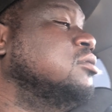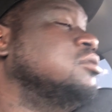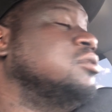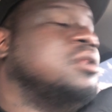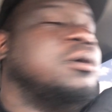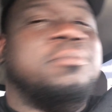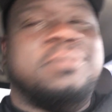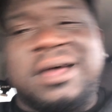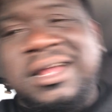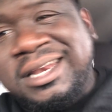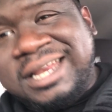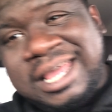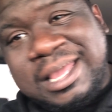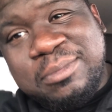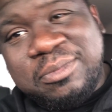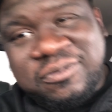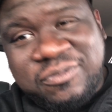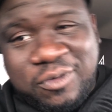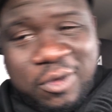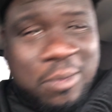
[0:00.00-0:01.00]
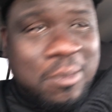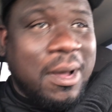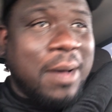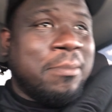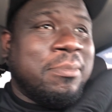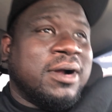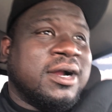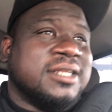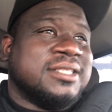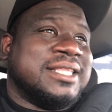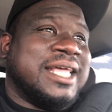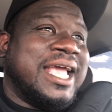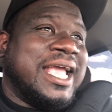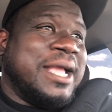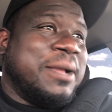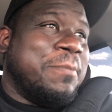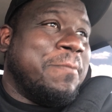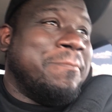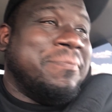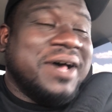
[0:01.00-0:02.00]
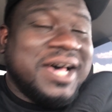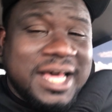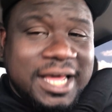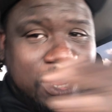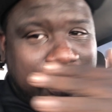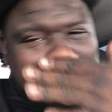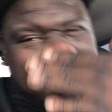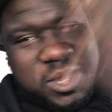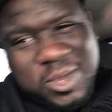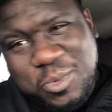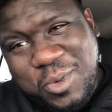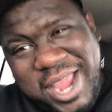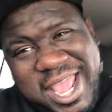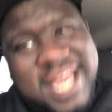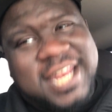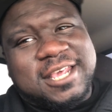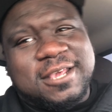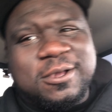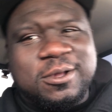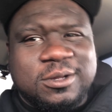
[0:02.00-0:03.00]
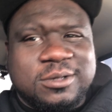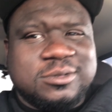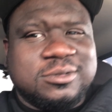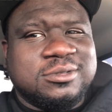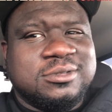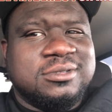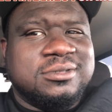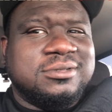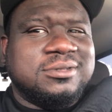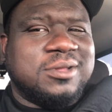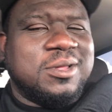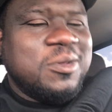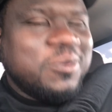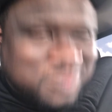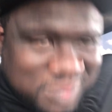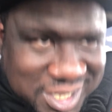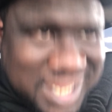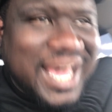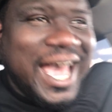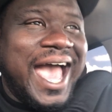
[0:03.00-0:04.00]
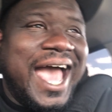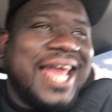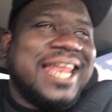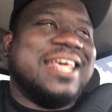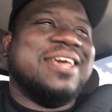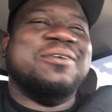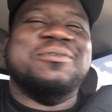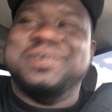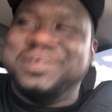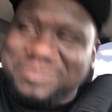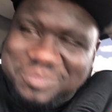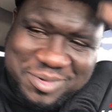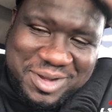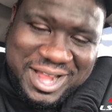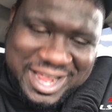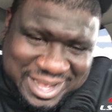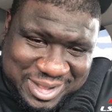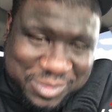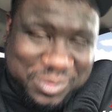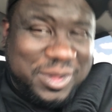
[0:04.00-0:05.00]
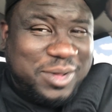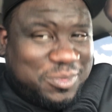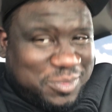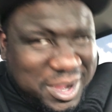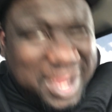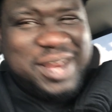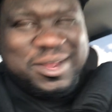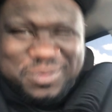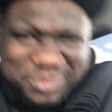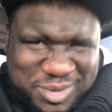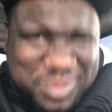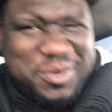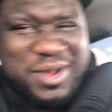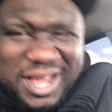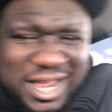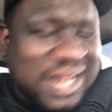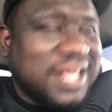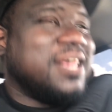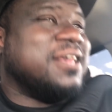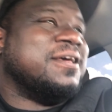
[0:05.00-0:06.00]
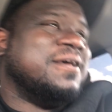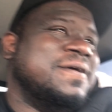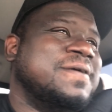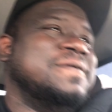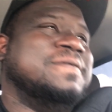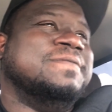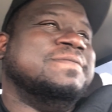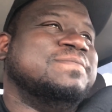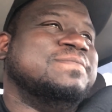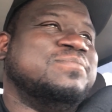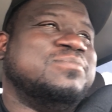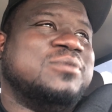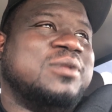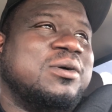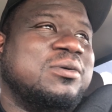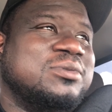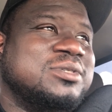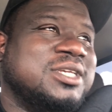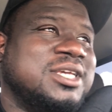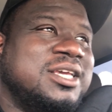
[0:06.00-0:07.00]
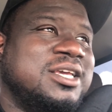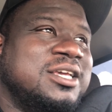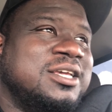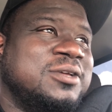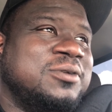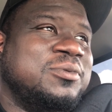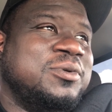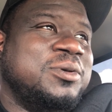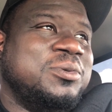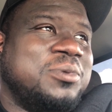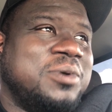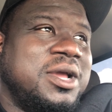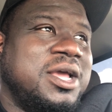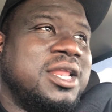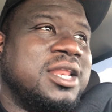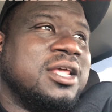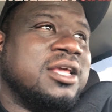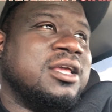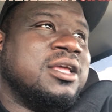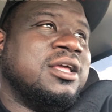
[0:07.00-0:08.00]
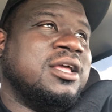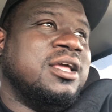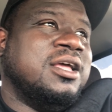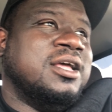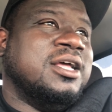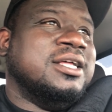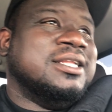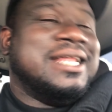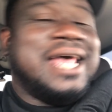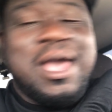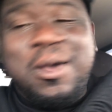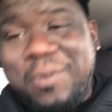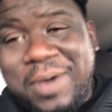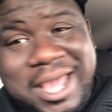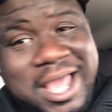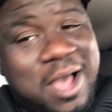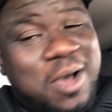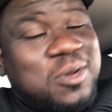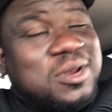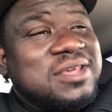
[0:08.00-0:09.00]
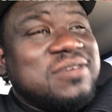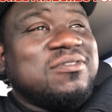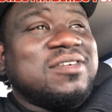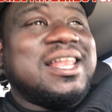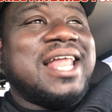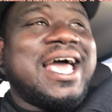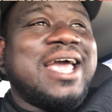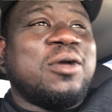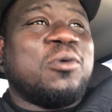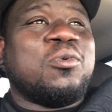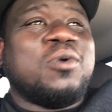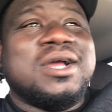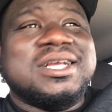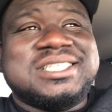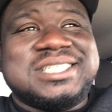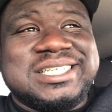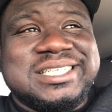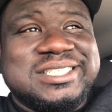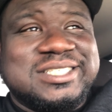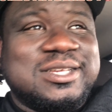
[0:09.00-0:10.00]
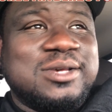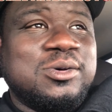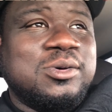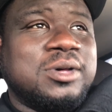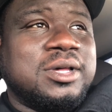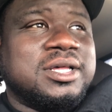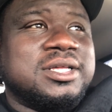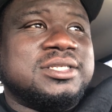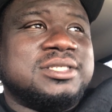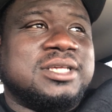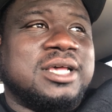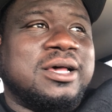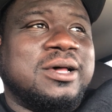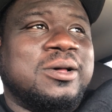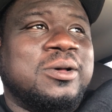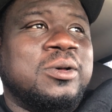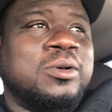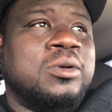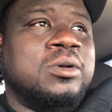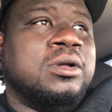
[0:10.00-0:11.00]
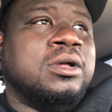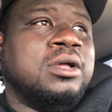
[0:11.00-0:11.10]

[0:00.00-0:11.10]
The Monday before my birthday. But we ready. We got it. We ready. We ready. We ready. You know what I'm saying? We ready. That way I don't even like rush into it. So